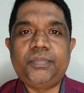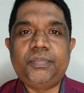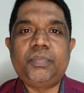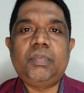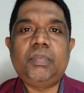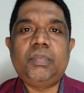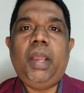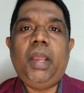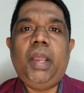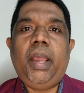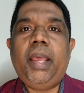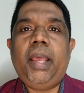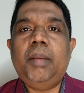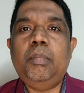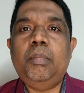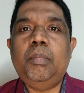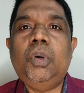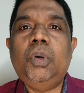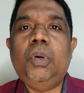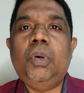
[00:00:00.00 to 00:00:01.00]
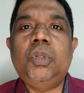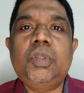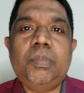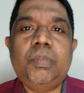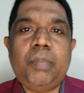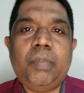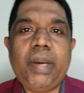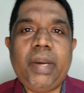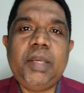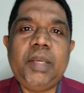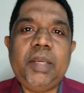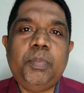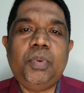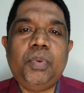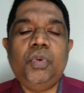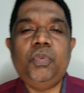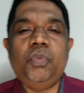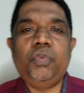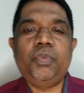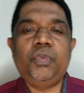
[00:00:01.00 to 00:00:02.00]
and both might
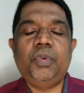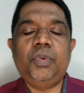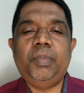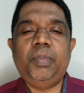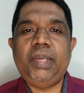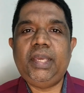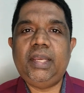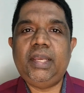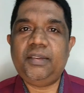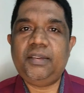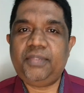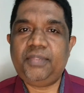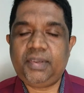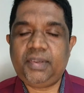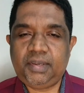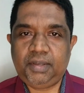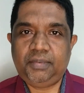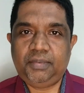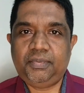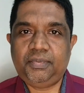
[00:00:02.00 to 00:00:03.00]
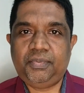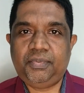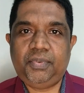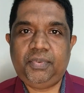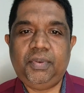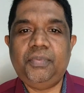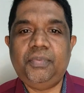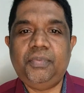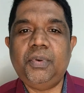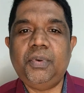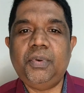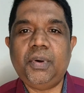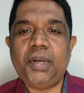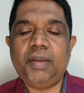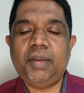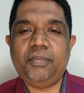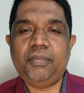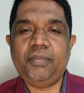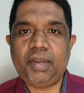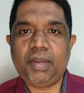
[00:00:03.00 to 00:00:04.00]
prove to be ineffective if you are in a
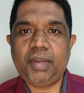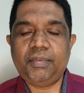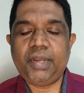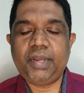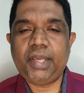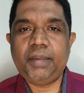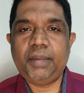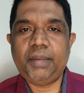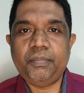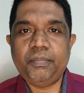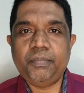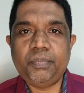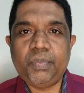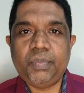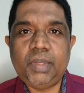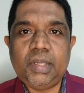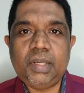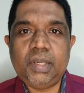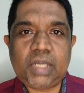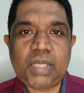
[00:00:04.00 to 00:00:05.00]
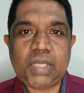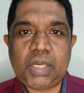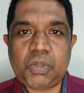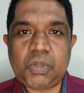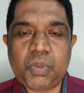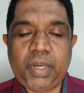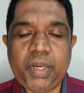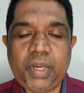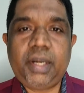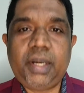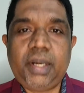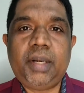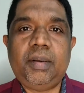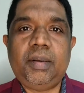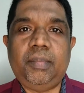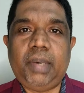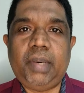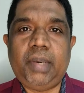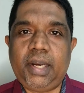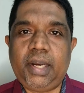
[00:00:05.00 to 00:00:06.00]
very, very saturated
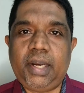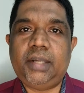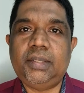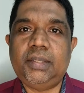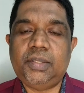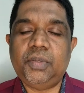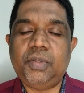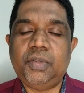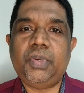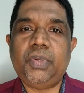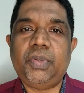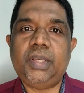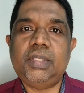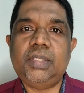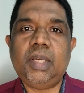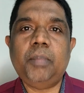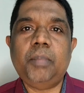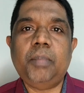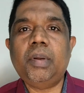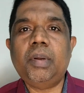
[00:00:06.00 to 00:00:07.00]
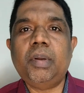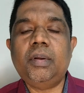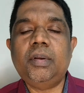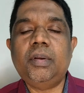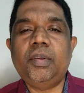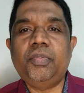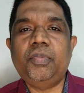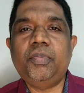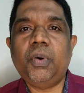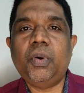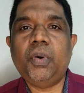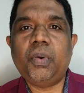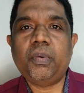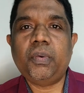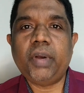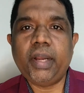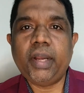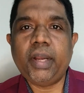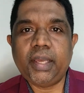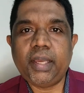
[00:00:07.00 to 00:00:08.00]
market. So, for example, if you are
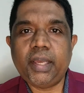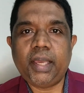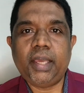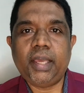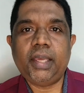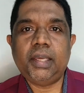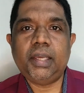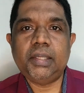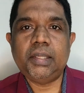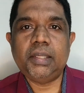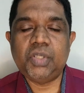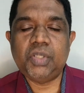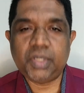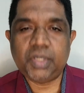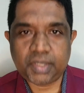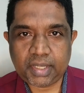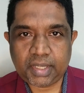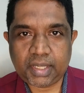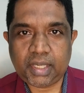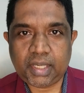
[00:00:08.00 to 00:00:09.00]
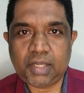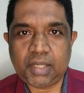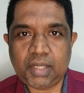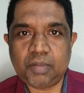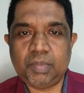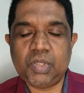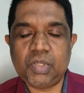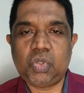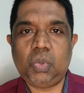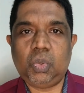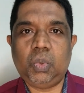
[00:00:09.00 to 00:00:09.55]
running a generic e-commerce store